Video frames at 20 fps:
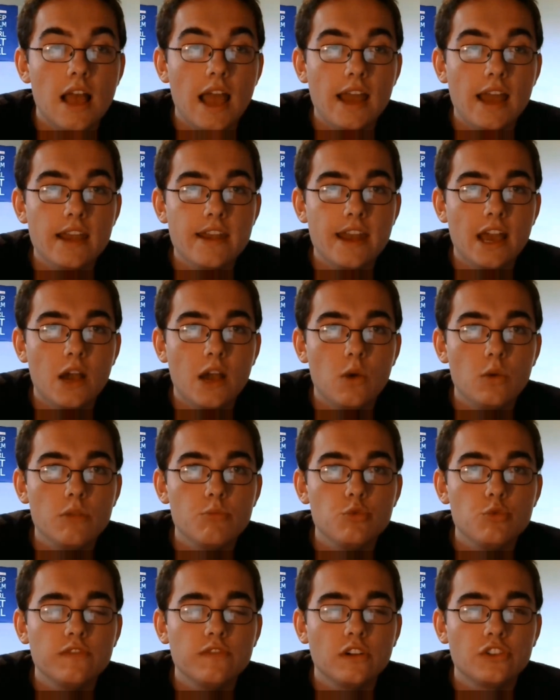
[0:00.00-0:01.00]
And now we
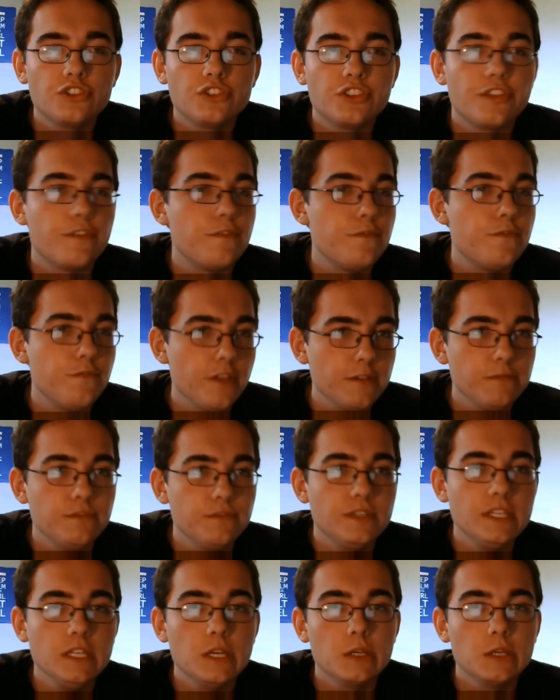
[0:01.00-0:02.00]
move on to the
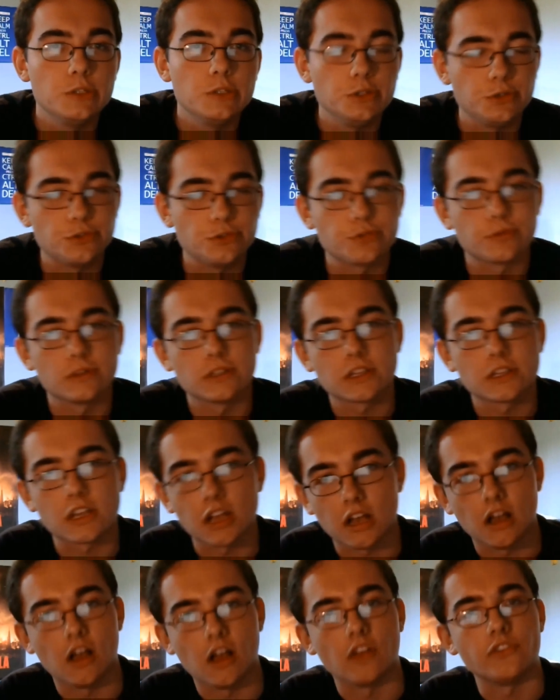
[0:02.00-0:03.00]
50 neutral
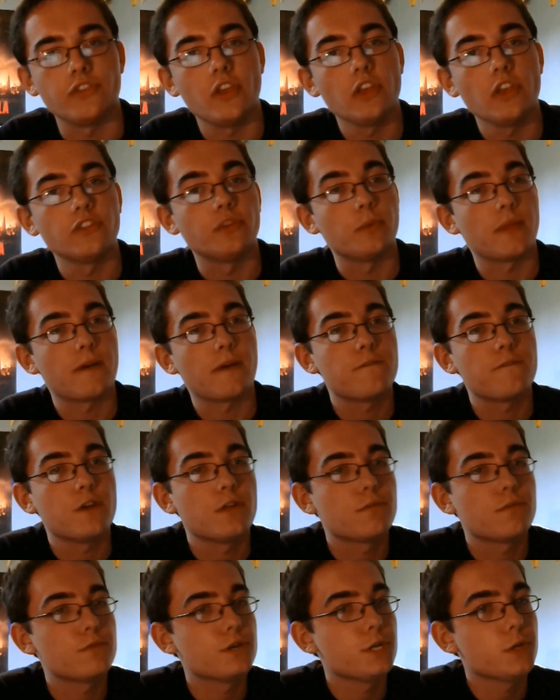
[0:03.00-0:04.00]
cards. So without
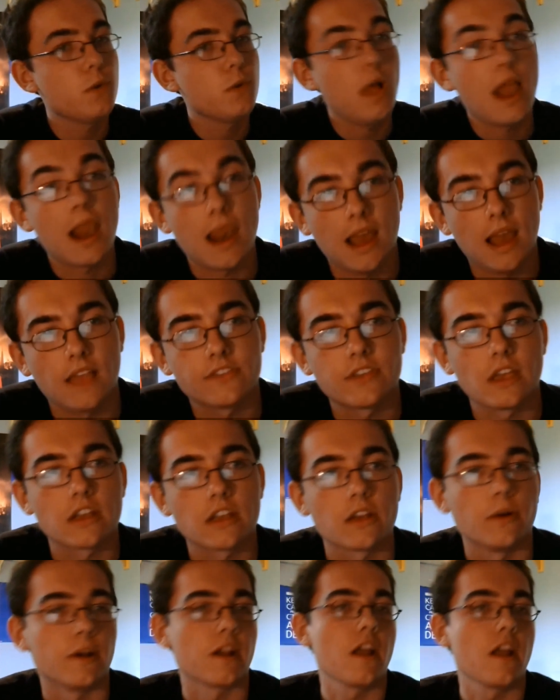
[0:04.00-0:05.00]
further ado, let's get
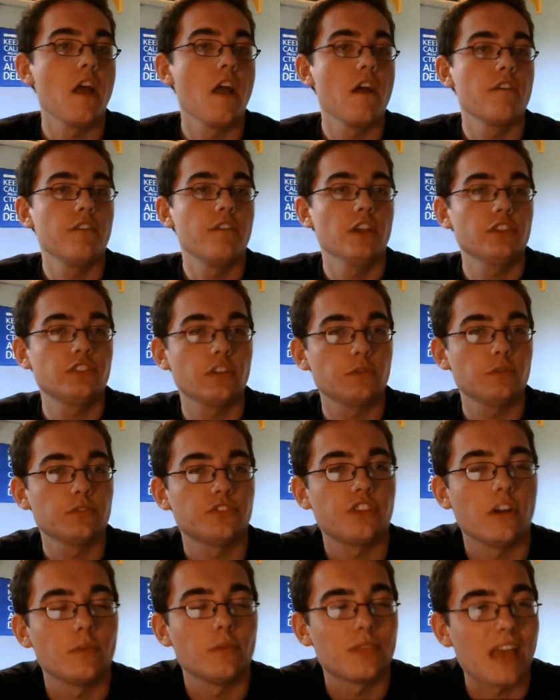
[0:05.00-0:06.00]
going. First off, we'll
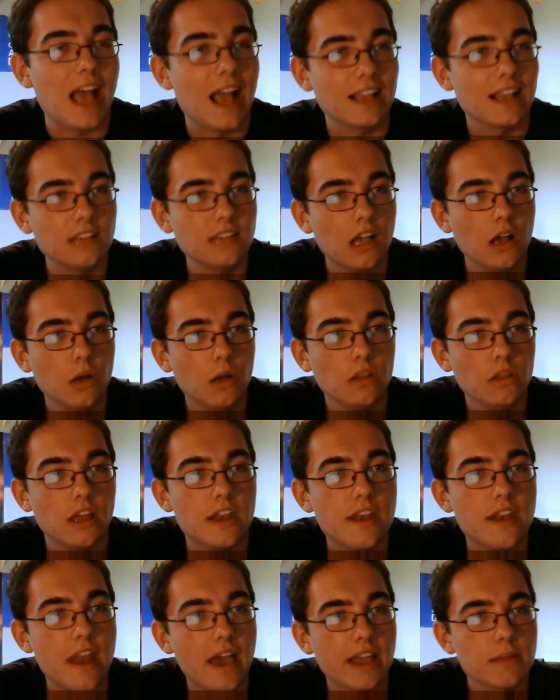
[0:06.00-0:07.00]
start off with Ice Howl, a
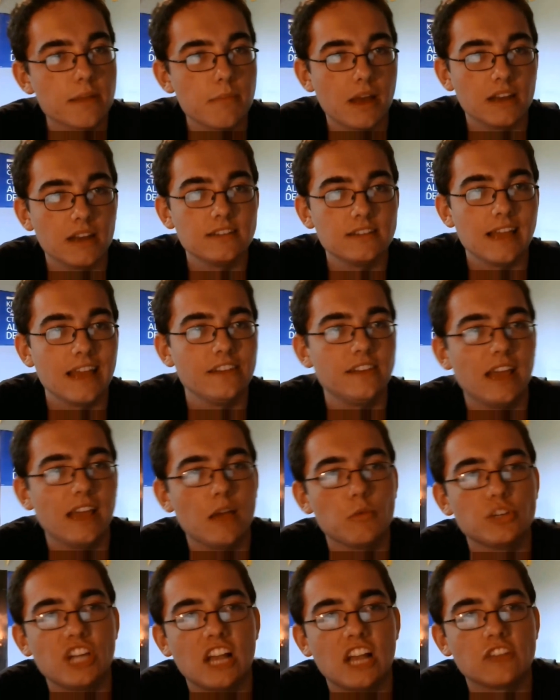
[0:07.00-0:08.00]
9-mana 10/10
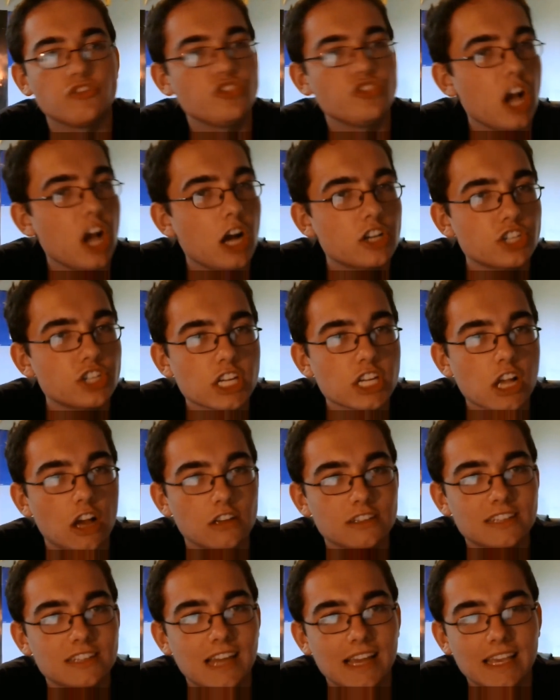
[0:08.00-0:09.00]
which has charge and
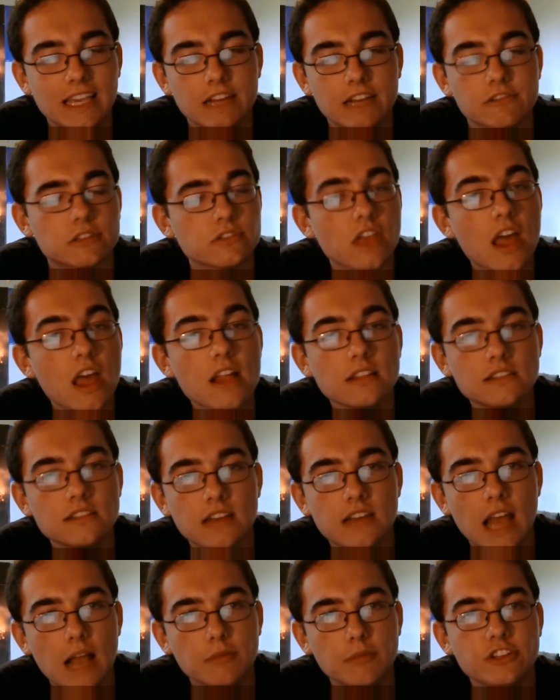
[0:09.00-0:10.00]
can't attack heroes. This is
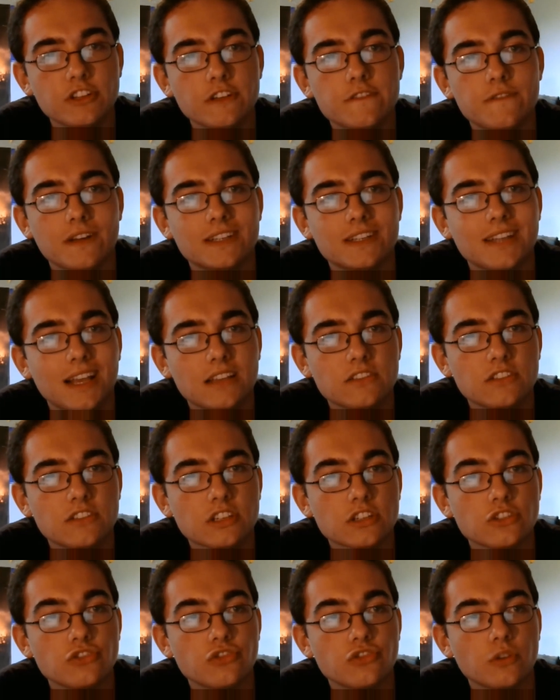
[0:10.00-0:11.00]
an absolutely fantastic
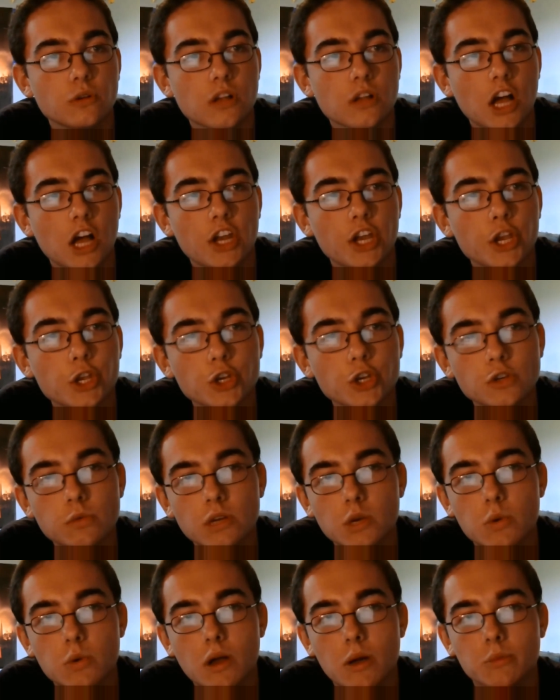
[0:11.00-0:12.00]
control card and could
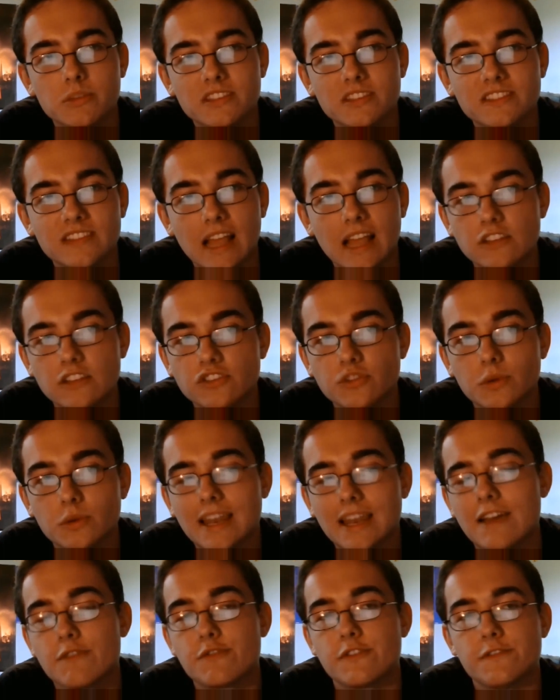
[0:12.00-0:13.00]
work well with Silence to
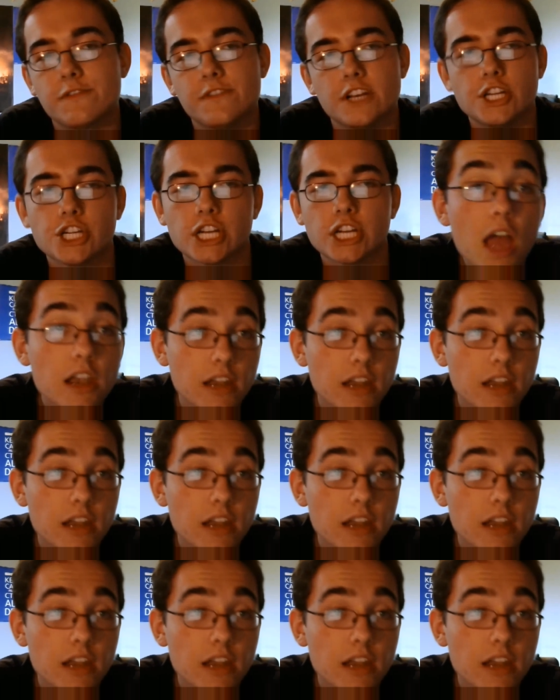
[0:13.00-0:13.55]
allow for a finisher.